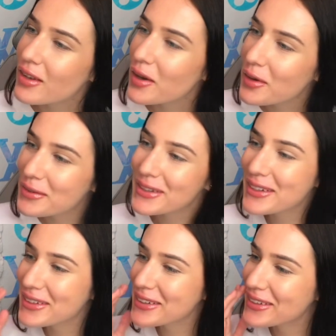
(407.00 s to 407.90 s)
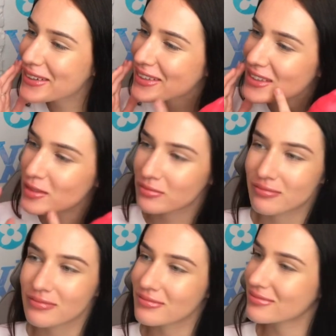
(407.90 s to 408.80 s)
Oh my god.
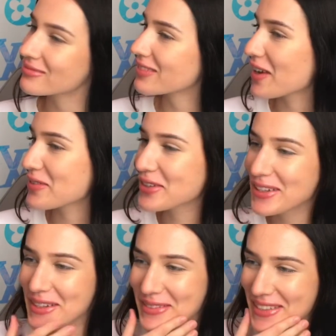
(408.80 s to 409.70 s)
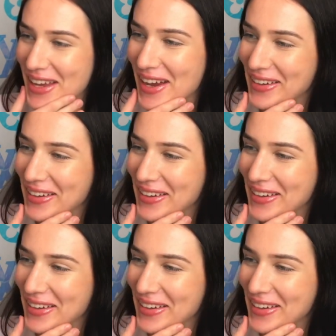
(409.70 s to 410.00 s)
I've got lips now.